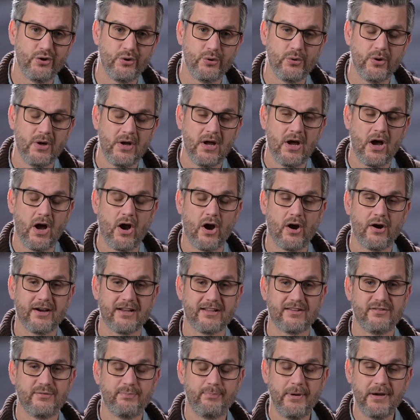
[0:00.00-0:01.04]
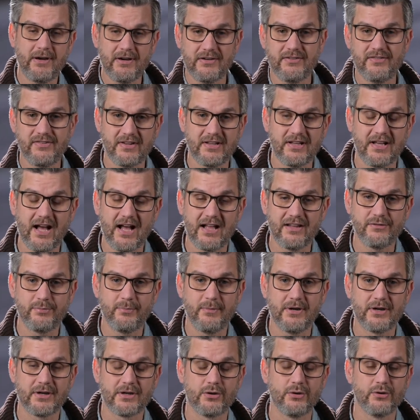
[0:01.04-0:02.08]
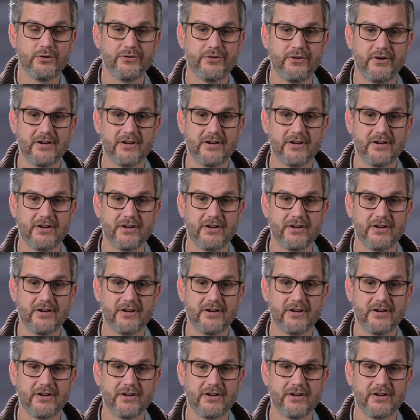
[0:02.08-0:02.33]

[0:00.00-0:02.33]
who are experiencing God's miracles.